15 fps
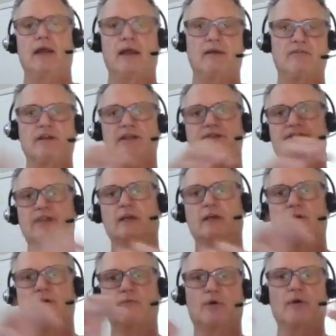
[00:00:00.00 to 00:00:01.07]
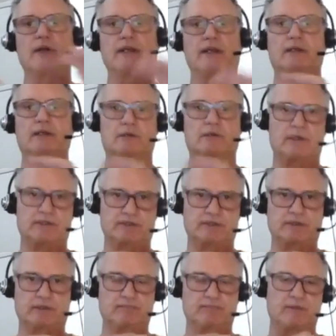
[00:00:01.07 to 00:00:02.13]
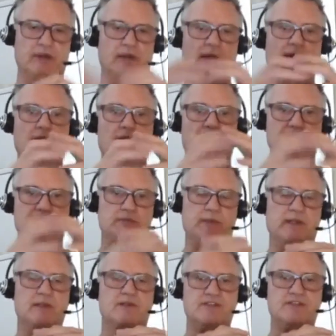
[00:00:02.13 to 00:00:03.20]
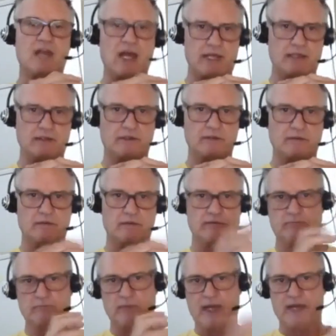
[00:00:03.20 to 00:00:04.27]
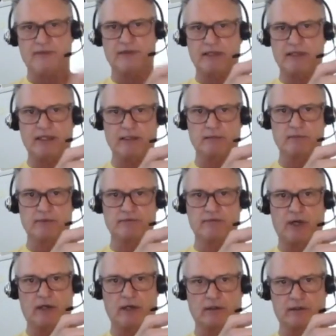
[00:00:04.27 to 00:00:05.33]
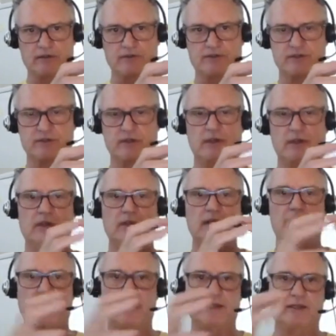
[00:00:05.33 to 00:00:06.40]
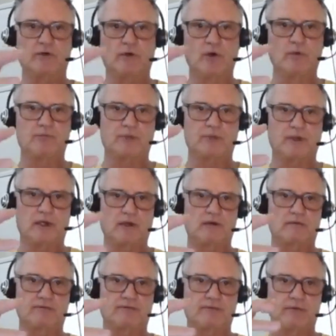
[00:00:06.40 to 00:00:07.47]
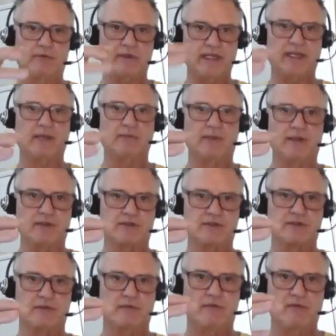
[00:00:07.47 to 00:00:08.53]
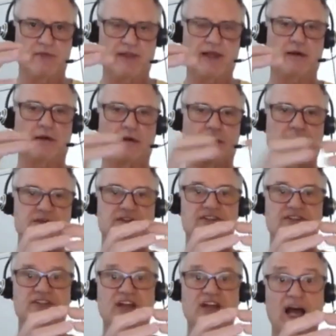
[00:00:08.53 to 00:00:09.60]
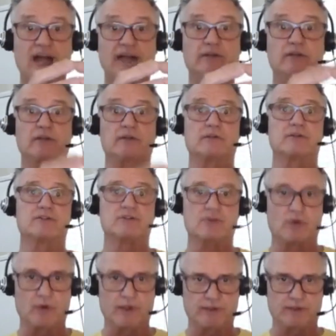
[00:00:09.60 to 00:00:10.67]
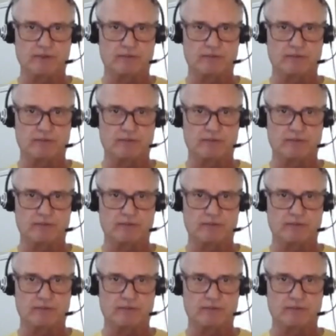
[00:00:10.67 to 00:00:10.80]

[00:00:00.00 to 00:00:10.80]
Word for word: Every single born-again Christian has been assigned by the kingdom of darkness a group of demons that are assigned to destroy you.